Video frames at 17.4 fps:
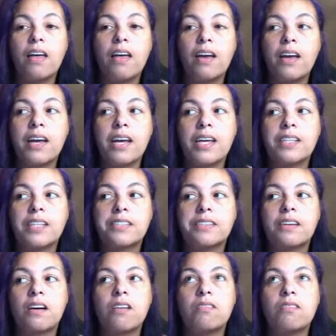it's
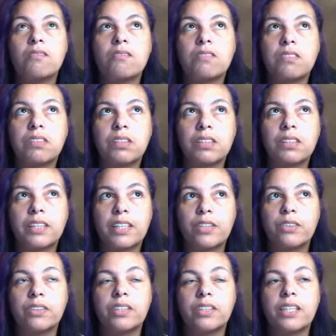
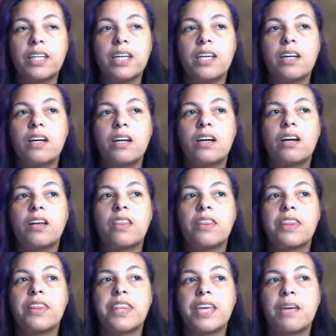literally
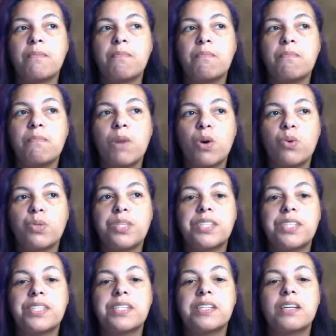
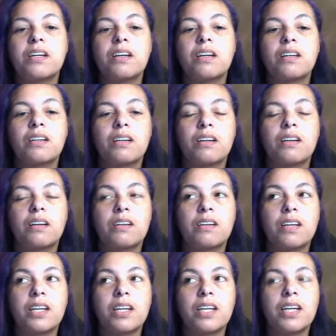
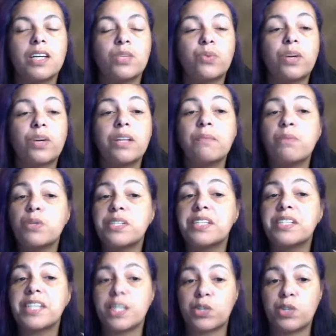it's one of the most
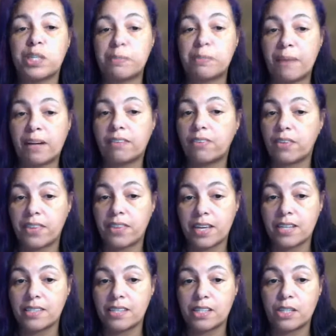disrespectful
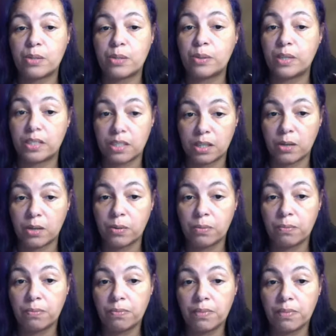things that you can do,
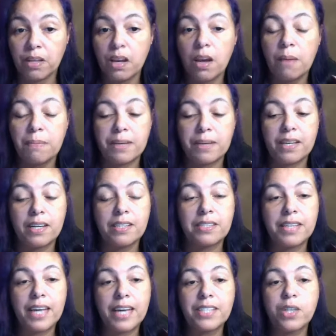because
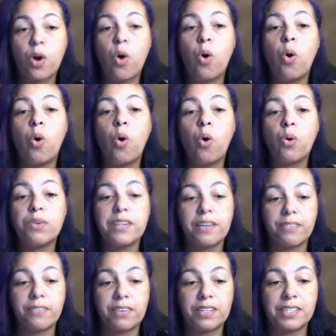that's a whole
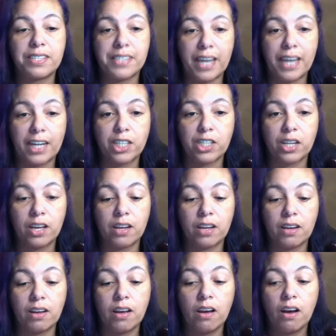different
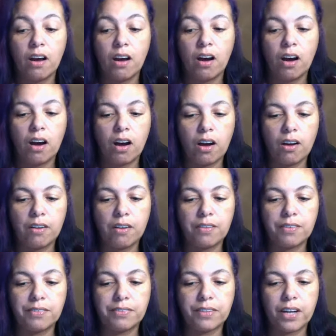section
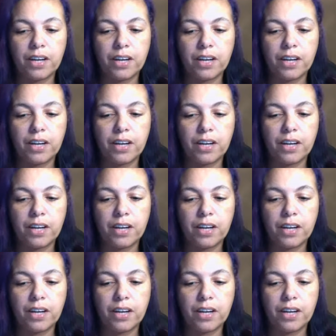of